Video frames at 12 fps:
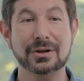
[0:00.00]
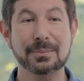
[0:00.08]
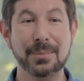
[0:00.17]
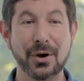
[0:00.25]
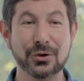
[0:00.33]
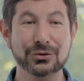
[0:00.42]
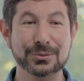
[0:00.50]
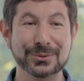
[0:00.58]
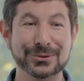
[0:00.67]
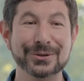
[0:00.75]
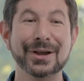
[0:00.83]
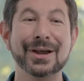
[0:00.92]

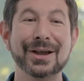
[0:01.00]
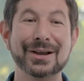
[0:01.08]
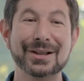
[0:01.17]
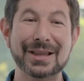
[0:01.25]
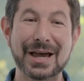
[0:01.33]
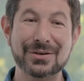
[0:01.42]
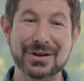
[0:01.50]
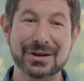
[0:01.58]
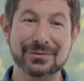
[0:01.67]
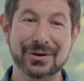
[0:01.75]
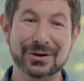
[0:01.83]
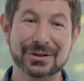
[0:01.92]
composable,
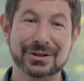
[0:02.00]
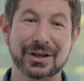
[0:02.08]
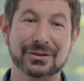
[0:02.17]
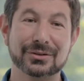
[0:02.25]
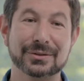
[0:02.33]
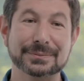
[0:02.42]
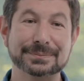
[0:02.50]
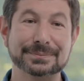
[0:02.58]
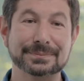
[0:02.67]
cloud-native architecture.